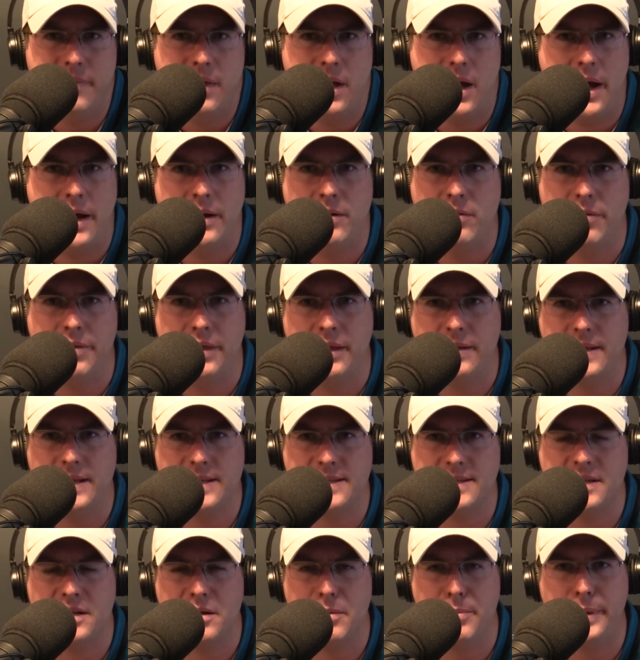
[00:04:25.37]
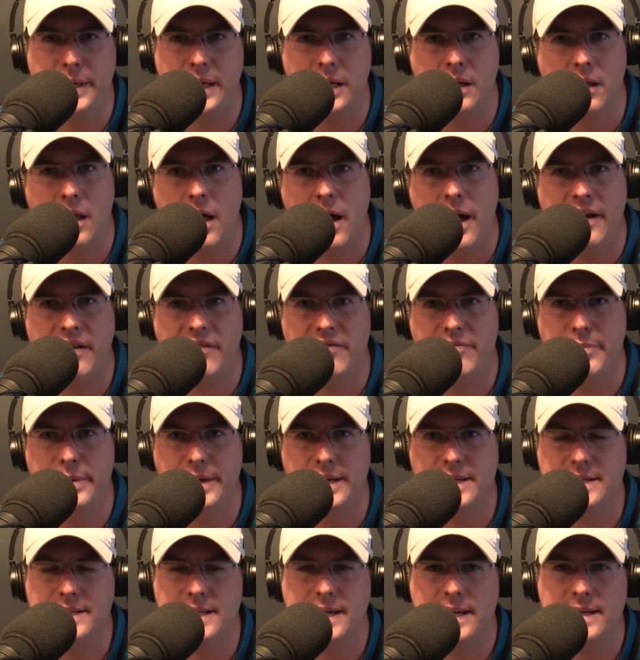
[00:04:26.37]
don't think that's going to be a lot of
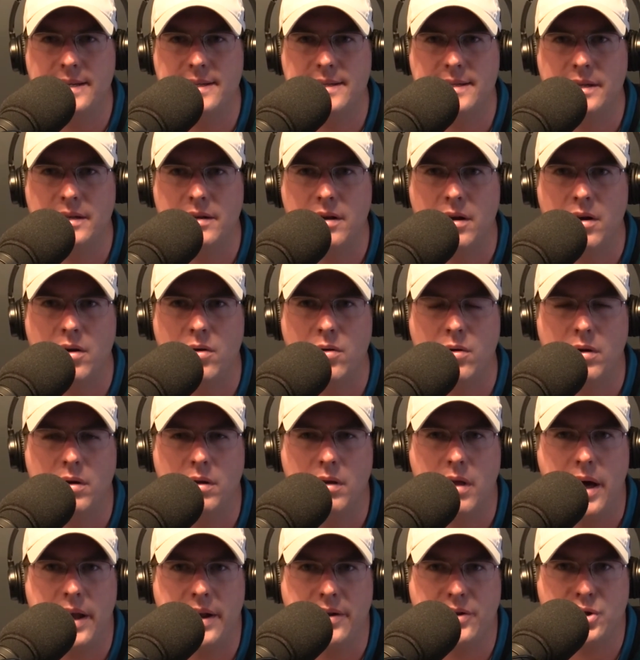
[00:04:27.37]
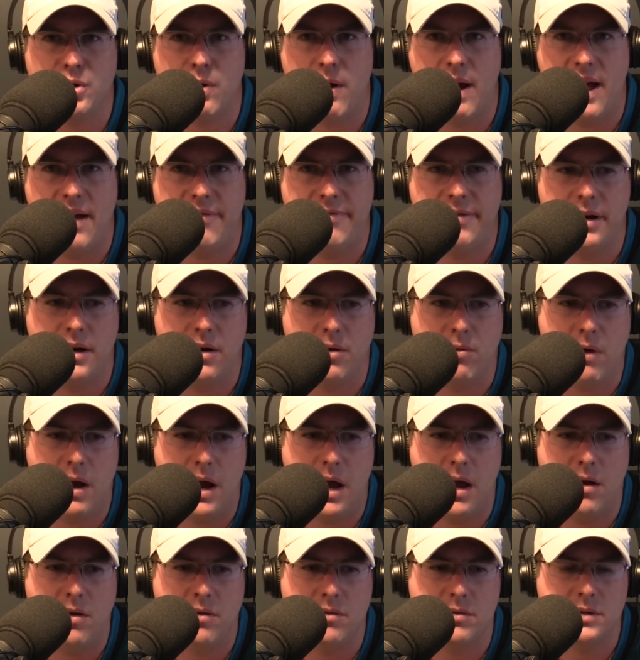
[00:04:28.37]
business, or a lot of traffic
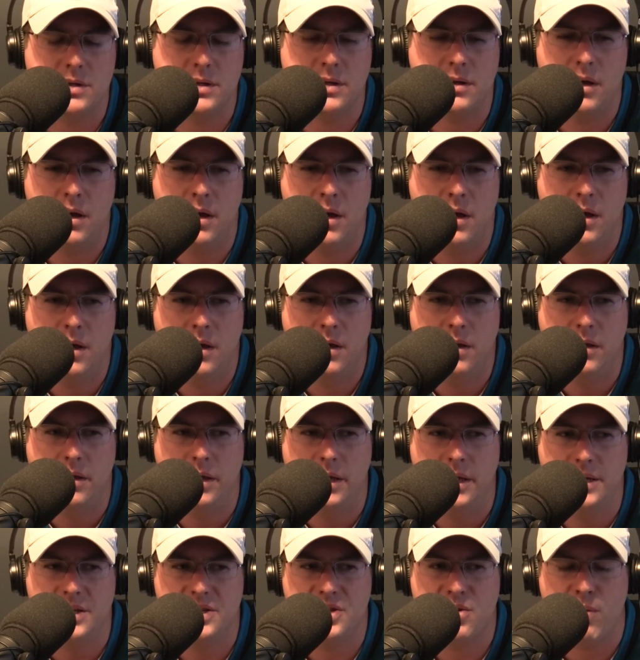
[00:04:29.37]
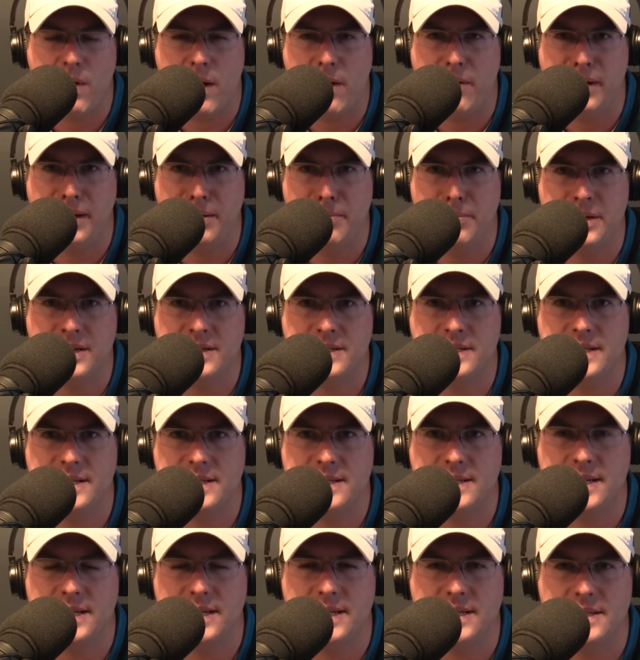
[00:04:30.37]
around the surrounding
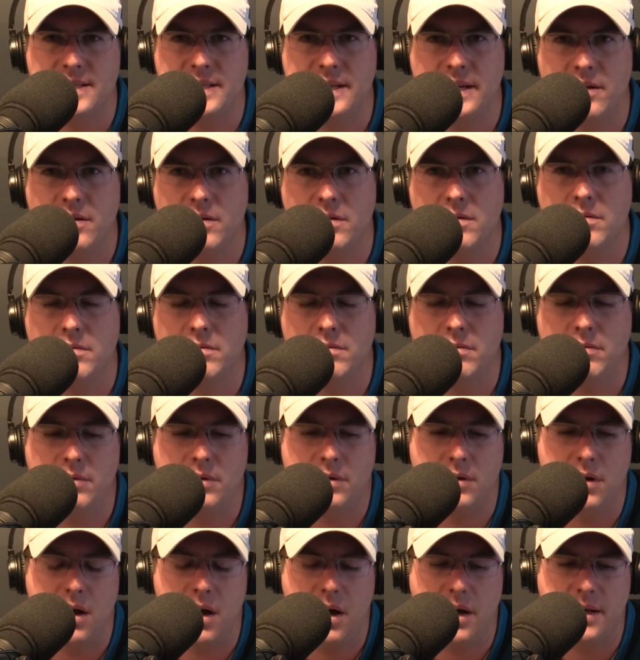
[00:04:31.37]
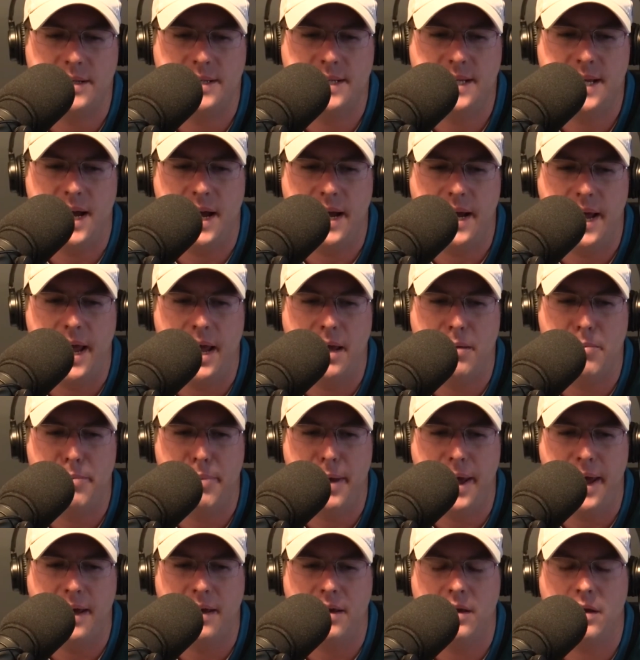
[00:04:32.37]
businesses near TIA
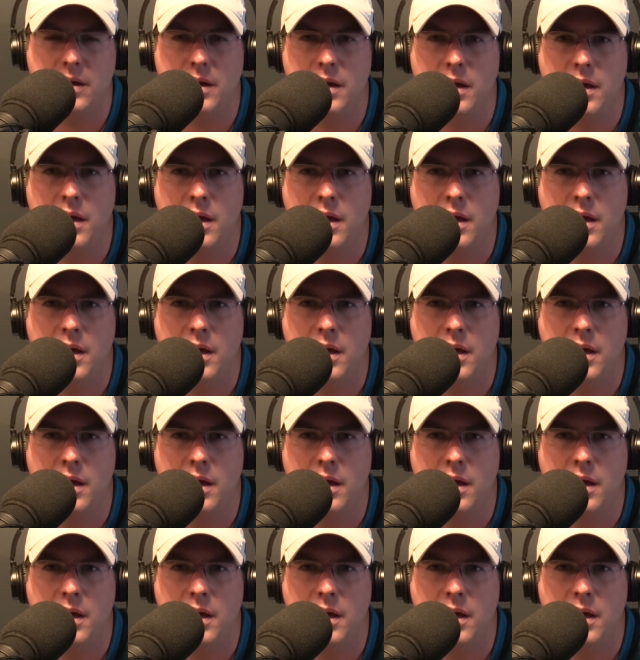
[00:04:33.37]
Bank